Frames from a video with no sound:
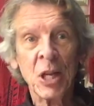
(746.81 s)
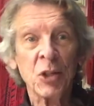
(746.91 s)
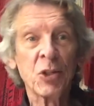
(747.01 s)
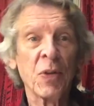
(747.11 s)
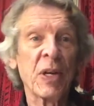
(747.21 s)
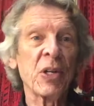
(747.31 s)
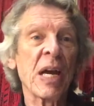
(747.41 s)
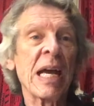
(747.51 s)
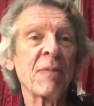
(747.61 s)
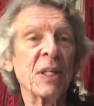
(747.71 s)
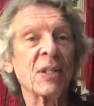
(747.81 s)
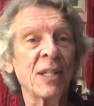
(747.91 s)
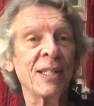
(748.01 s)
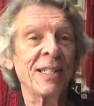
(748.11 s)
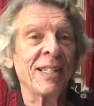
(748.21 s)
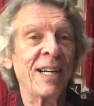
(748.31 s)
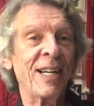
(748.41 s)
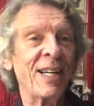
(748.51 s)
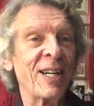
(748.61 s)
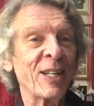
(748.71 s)
So there you have it.
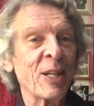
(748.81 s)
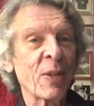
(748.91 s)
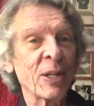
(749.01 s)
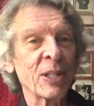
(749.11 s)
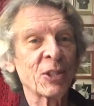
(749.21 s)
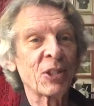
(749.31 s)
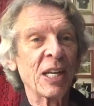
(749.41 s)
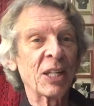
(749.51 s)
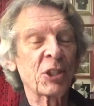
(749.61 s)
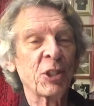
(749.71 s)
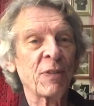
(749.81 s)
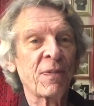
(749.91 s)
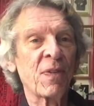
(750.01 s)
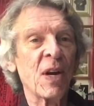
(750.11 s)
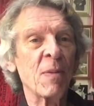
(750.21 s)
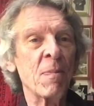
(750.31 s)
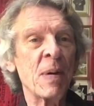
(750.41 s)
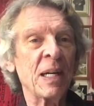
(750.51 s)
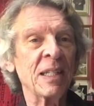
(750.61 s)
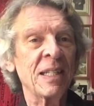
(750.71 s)
Another little selection from
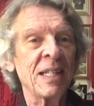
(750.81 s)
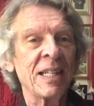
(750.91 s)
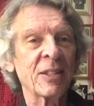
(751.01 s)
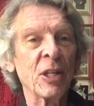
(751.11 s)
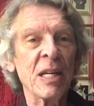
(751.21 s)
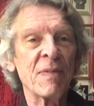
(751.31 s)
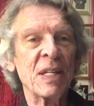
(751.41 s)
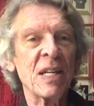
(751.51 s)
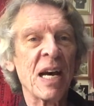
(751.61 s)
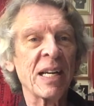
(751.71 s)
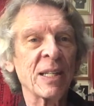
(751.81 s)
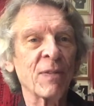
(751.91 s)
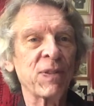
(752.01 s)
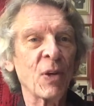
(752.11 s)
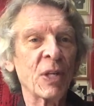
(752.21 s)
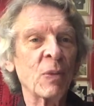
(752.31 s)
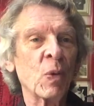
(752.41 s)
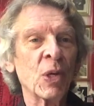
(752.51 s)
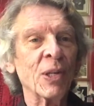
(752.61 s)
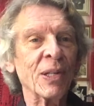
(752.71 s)
To Live and Die in the Floating
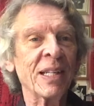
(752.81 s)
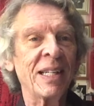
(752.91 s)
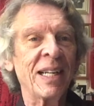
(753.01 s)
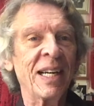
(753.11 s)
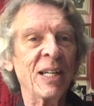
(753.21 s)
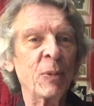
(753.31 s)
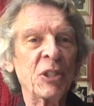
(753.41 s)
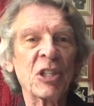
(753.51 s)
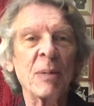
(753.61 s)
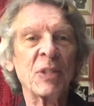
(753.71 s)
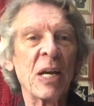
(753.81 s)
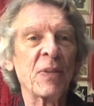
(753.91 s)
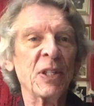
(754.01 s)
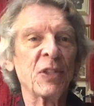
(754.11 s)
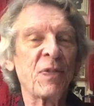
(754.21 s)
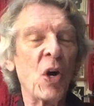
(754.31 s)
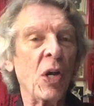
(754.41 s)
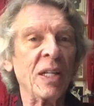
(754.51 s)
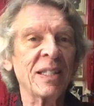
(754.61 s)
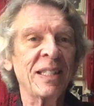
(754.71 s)
World, which comes out this
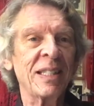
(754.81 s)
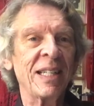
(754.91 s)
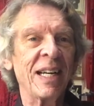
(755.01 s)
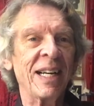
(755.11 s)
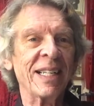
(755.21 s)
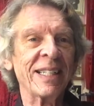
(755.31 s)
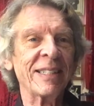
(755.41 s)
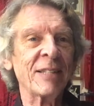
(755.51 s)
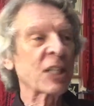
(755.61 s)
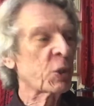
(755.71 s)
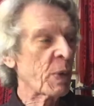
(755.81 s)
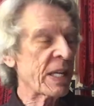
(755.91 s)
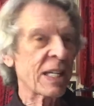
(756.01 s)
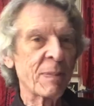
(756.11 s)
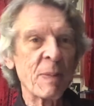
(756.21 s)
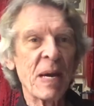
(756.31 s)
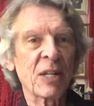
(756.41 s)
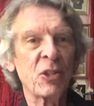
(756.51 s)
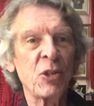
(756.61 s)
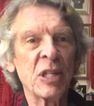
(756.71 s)
fall. Next week, I'll be
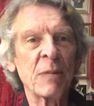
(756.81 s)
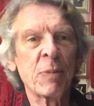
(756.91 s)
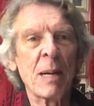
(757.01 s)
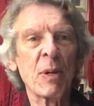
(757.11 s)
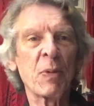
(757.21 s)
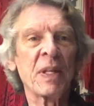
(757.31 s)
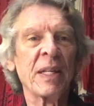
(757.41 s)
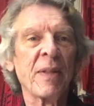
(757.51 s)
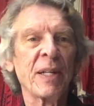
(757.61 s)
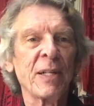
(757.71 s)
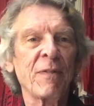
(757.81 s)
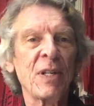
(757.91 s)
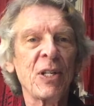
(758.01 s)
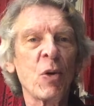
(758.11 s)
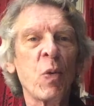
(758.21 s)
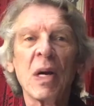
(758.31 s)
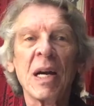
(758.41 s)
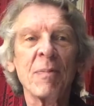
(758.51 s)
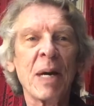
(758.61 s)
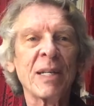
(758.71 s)
back to you again, probably with another little video where
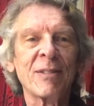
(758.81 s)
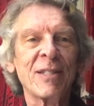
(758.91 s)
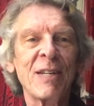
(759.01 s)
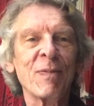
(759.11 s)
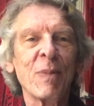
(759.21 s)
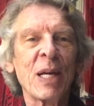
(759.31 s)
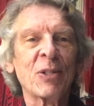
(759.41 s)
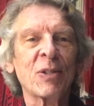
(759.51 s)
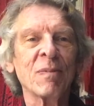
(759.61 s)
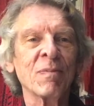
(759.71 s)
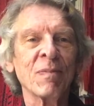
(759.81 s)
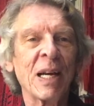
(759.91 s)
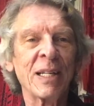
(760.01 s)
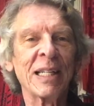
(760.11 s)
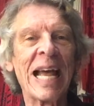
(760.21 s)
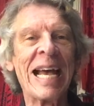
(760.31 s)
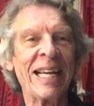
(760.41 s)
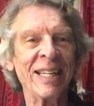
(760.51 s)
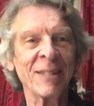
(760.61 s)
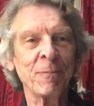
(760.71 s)
I might even make a little ad.